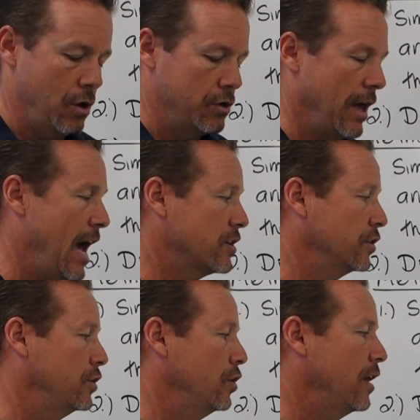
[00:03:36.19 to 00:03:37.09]
To
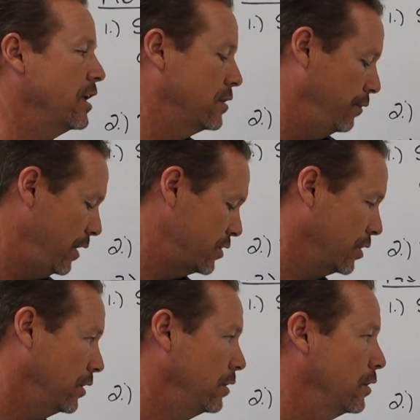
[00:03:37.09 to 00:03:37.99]
actually do that
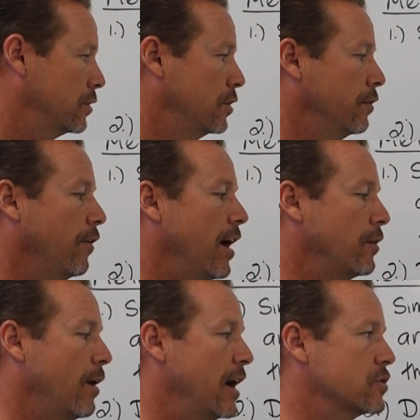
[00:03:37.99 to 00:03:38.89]
division, to divide
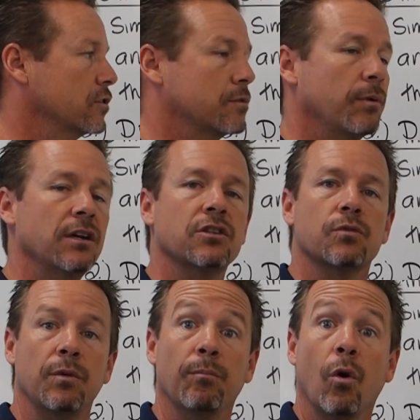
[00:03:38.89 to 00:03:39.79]
rational expressions,
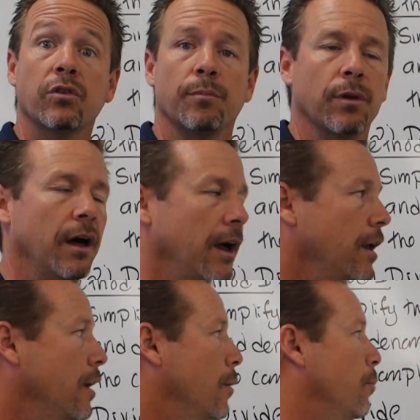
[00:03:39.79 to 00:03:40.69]
we multiply
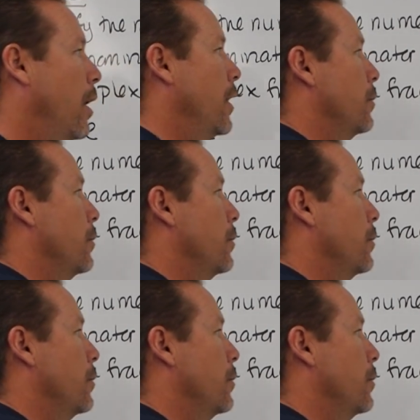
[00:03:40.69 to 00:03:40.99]
by the